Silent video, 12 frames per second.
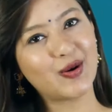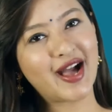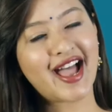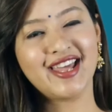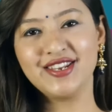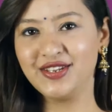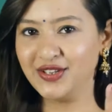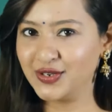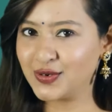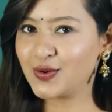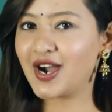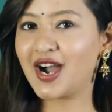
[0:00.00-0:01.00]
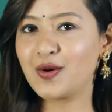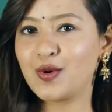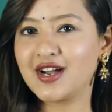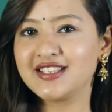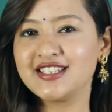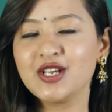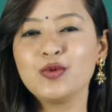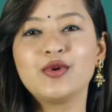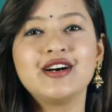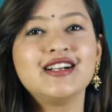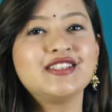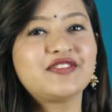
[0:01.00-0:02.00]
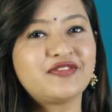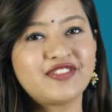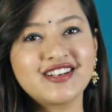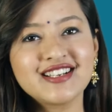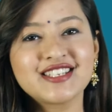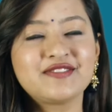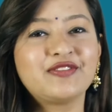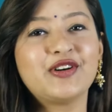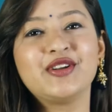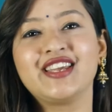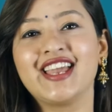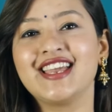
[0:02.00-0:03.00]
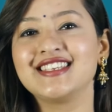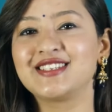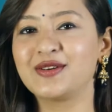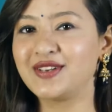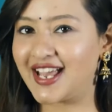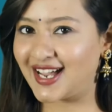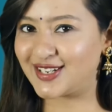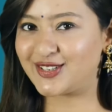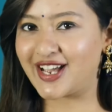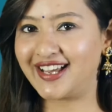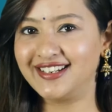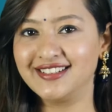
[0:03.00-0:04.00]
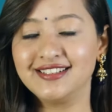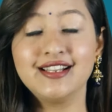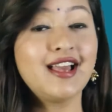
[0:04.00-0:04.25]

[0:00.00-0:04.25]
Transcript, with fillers: and you are watching world's first 4K Zodiac channel